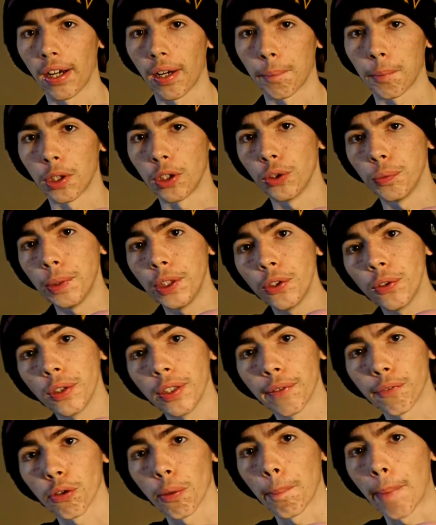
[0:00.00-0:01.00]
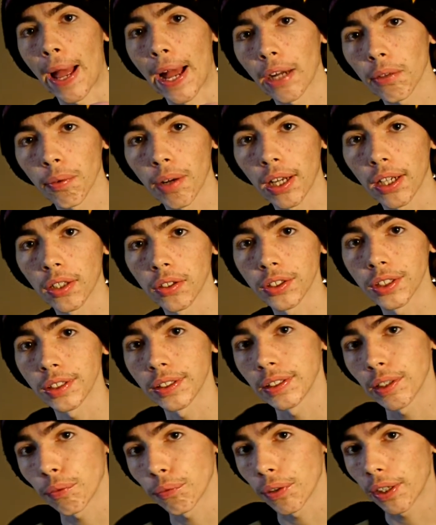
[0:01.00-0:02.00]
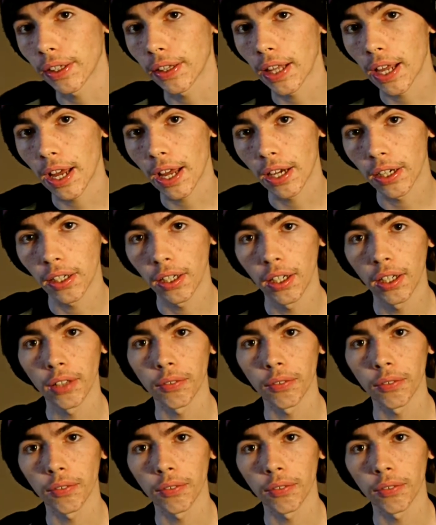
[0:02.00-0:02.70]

I'm going to be doing different backgrounds and stuff like that.